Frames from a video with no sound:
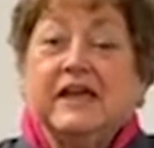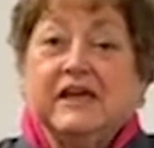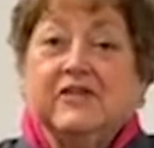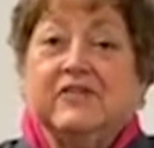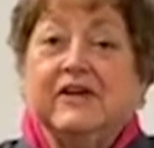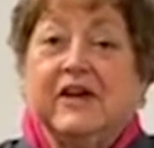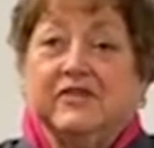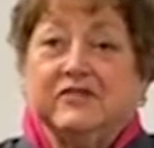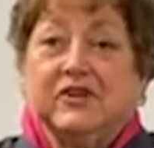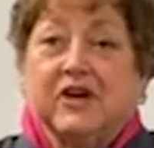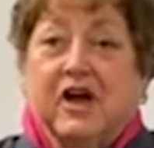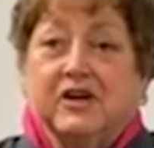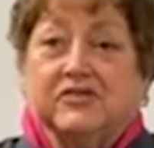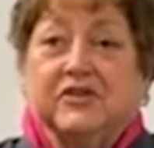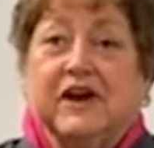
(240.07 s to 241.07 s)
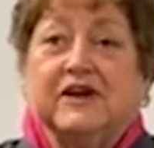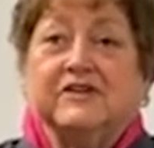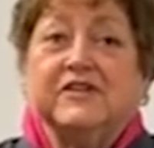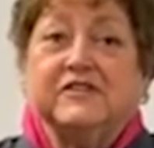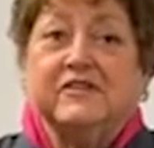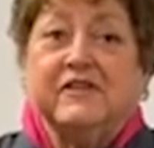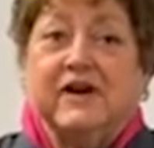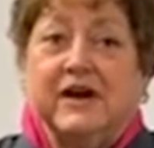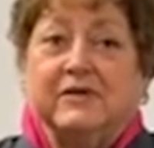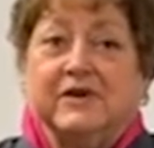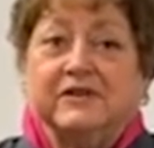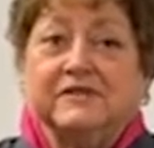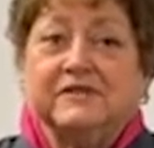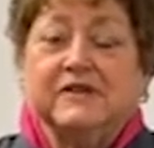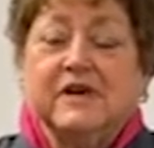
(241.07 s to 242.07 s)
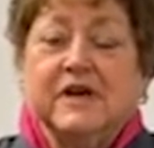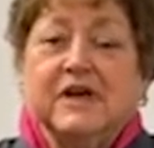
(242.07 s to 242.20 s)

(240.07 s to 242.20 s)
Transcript: even after contracting the virus.